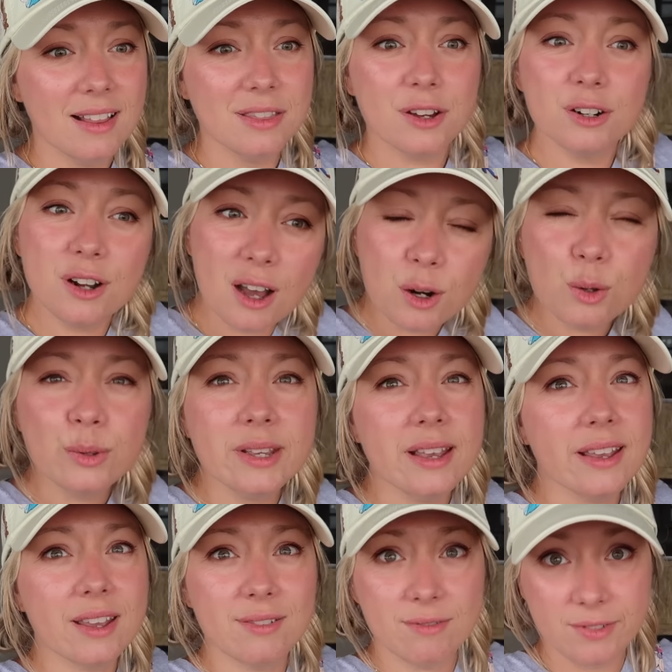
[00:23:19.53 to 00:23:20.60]
They're not only
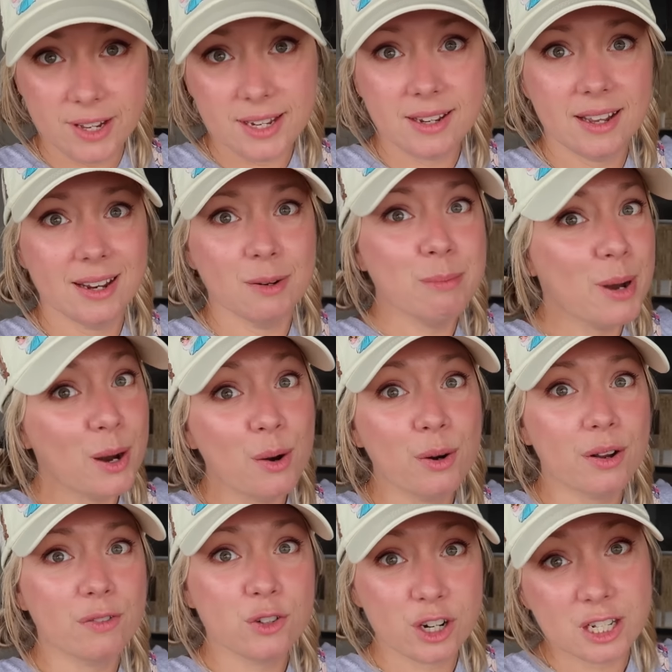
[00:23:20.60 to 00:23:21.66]
a convenient mode
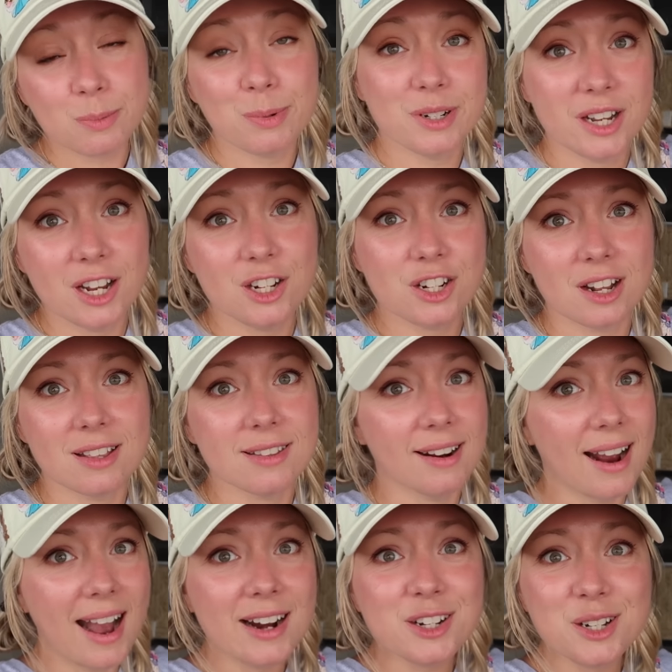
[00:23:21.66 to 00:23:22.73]
of transportation,
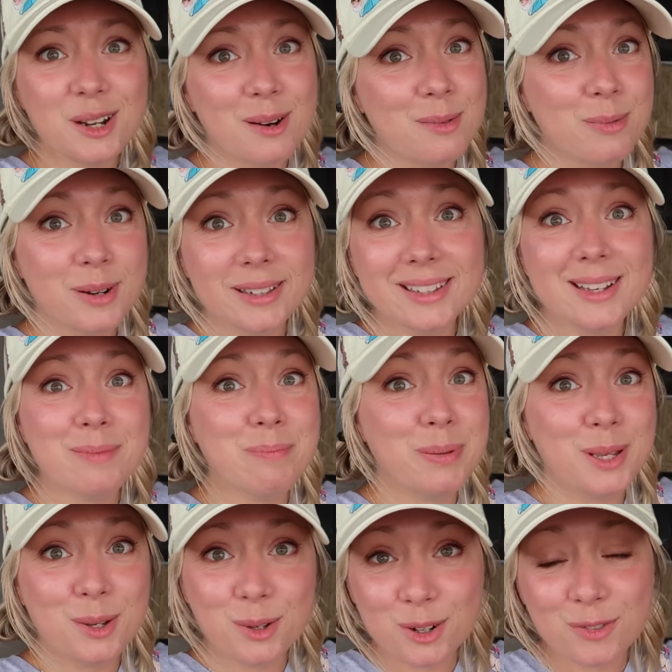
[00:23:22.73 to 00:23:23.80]
they're actually a really
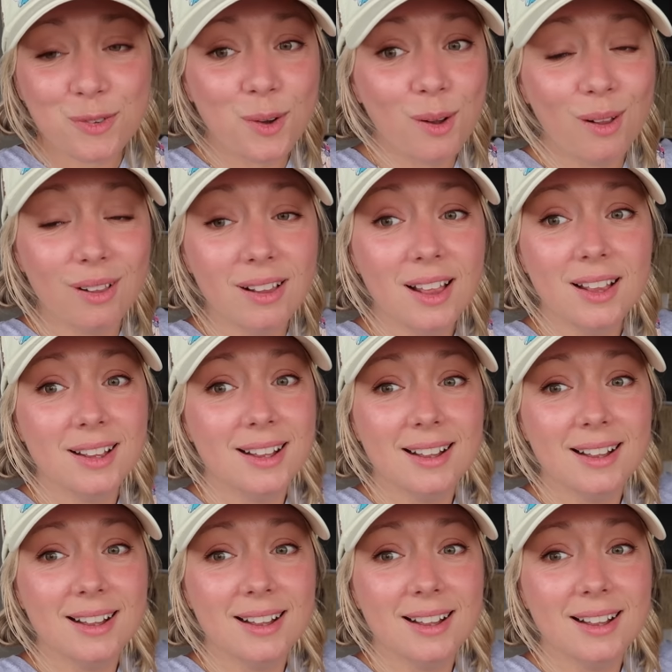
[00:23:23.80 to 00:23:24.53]
beautiful